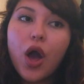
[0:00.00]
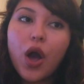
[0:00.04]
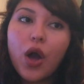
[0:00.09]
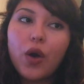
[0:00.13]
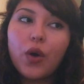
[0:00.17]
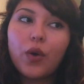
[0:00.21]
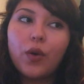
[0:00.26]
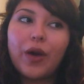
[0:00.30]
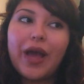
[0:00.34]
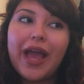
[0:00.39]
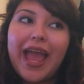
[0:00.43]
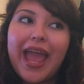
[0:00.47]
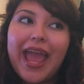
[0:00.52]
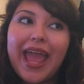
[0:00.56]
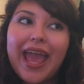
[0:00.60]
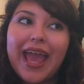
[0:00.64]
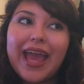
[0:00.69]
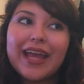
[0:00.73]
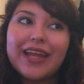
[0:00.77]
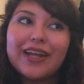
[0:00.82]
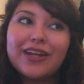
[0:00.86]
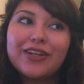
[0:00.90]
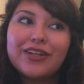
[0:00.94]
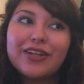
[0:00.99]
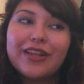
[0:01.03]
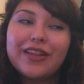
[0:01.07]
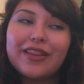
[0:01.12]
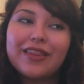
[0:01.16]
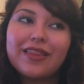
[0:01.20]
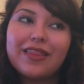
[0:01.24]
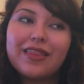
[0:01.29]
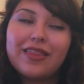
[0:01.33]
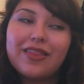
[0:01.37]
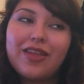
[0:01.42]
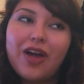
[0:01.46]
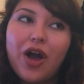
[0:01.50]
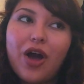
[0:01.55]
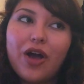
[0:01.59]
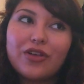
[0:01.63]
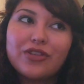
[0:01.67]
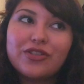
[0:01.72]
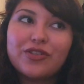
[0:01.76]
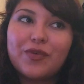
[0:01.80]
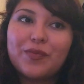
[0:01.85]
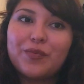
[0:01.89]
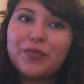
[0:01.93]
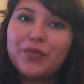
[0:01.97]
Oh, and
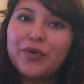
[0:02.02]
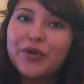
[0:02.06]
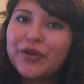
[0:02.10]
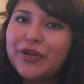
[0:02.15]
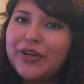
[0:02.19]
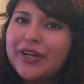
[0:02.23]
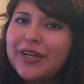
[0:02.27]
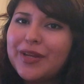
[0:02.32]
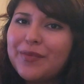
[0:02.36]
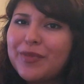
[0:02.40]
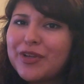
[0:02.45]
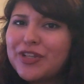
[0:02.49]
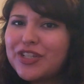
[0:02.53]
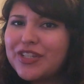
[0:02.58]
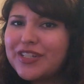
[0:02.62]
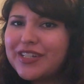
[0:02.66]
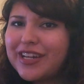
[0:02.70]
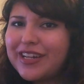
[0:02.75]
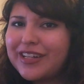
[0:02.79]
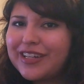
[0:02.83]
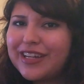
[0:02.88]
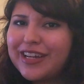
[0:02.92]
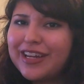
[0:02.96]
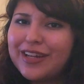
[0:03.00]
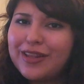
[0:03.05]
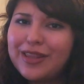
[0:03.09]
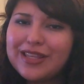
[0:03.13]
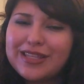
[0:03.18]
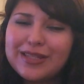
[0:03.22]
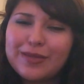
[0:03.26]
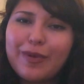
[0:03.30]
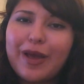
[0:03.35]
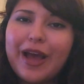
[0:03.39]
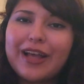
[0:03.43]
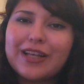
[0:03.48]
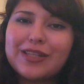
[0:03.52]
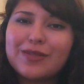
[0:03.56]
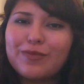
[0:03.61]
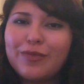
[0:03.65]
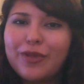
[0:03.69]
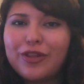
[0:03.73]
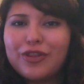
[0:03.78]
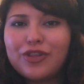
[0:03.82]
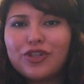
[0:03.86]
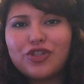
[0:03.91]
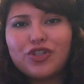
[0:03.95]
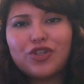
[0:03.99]
also I'm pretty much addicted this past
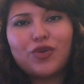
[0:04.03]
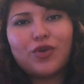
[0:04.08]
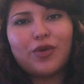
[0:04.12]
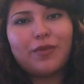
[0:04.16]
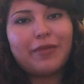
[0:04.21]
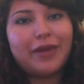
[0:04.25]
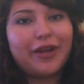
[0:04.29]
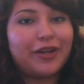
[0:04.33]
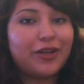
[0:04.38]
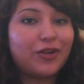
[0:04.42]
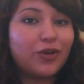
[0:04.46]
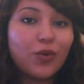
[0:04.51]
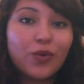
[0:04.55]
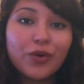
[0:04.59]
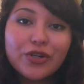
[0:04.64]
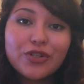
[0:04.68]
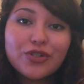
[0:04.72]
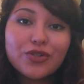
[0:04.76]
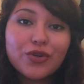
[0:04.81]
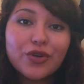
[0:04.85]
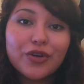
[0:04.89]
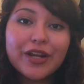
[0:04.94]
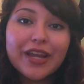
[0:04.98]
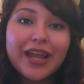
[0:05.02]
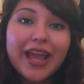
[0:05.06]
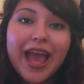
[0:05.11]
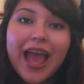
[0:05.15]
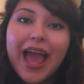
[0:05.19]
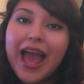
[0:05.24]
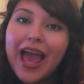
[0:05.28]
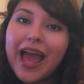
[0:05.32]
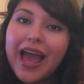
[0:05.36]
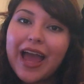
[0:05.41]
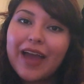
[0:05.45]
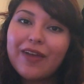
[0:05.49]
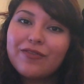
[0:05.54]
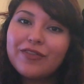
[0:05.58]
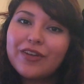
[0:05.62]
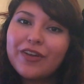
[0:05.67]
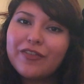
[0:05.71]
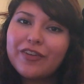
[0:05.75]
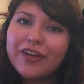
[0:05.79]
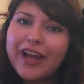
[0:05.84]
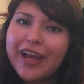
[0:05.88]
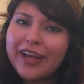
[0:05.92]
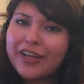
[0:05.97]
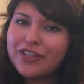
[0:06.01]
month to American Horror Story. I've
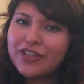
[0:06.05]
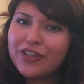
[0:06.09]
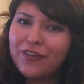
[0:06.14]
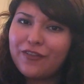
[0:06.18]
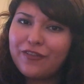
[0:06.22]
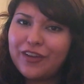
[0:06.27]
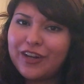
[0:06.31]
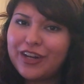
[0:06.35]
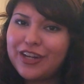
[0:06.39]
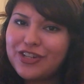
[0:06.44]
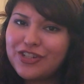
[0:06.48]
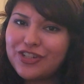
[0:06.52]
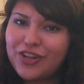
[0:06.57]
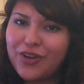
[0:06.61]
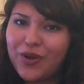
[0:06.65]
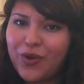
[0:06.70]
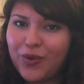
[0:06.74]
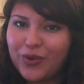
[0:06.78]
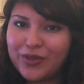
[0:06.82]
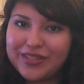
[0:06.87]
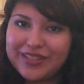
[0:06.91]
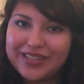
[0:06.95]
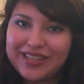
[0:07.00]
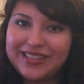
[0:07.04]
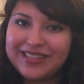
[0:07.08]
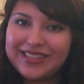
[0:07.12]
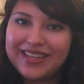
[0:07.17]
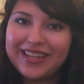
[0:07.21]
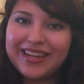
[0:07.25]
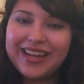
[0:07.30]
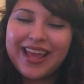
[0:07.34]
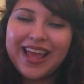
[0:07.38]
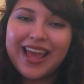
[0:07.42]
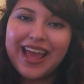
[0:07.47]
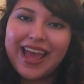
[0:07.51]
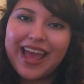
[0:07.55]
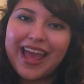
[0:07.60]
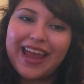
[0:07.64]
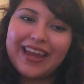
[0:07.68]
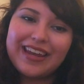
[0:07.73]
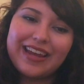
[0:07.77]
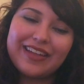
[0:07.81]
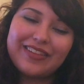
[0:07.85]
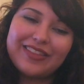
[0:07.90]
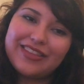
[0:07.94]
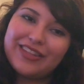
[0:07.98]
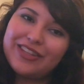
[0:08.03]
never actually finished a whole season,
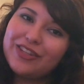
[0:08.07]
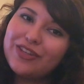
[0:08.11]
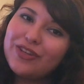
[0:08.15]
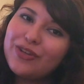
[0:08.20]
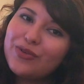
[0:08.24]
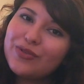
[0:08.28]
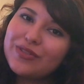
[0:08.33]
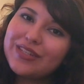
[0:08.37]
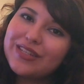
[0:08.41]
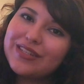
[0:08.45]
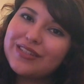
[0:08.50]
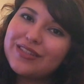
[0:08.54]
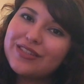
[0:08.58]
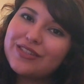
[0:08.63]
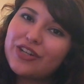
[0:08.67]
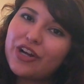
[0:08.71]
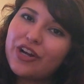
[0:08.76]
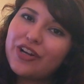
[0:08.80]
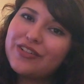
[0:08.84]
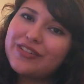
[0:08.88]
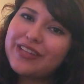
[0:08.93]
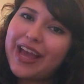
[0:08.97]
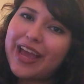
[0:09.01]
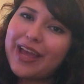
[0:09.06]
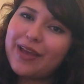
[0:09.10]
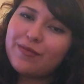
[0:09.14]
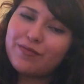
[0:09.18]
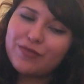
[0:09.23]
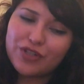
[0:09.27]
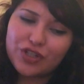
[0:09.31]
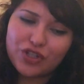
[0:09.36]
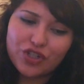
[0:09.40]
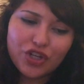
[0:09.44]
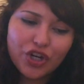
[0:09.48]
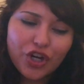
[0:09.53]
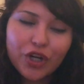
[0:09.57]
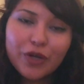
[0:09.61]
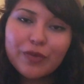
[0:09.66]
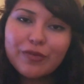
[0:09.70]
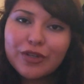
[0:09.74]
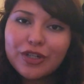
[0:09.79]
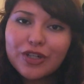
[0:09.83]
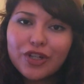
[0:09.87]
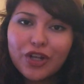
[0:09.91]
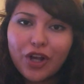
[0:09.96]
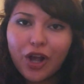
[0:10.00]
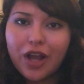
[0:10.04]
and now that the new season starts, I'm
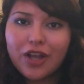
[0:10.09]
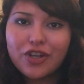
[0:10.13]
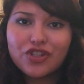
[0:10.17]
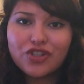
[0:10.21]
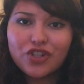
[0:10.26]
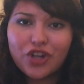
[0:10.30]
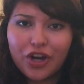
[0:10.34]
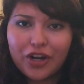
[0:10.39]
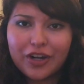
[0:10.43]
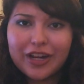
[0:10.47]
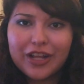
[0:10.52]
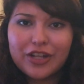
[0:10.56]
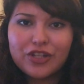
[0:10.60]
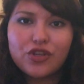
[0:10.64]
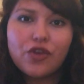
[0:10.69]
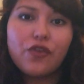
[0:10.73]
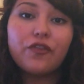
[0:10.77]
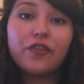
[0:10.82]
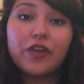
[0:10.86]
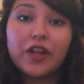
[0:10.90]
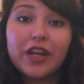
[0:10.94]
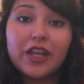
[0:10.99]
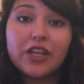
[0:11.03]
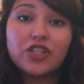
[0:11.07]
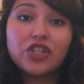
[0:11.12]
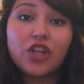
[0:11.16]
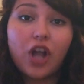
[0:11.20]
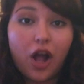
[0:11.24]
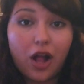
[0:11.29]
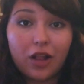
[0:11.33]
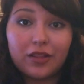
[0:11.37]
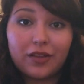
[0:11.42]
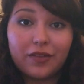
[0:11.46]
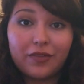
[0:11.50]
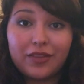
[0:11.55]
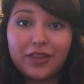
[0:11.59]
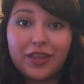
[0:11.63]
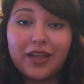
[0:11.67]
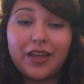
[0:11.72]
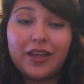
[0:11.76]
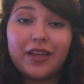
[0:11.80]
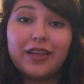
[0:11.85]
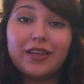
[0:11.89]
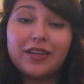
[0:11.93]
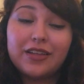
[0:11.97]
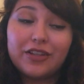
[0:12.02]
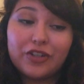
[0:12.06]
determined, gosh darn it, to finish all of
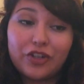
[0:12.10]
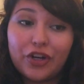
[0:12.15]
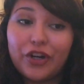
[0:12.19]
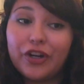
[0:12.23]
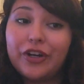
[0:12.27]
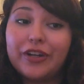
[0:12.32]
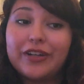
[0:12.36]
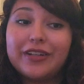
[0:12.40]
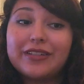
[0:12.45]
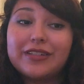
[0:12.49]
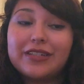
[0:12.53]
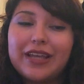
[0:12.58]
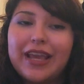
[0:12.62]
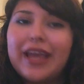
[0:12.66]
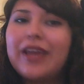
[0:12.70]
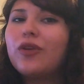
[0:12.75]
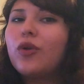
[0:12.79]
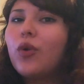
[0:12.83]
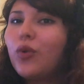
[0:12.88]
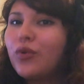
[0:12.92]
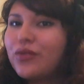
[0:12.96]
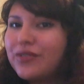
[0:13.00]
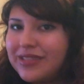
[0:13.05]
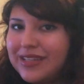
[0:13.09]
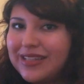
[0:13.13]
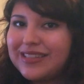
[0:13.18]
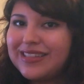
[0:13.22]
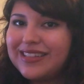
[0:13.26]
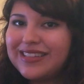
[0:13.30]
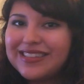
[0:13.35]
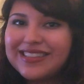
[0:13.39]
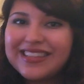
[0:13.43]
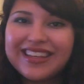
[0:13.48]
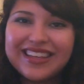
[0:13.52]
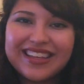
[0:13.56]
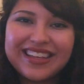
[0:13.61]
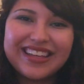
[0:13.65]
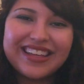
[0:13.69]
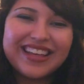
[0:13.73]
the current and old seasons.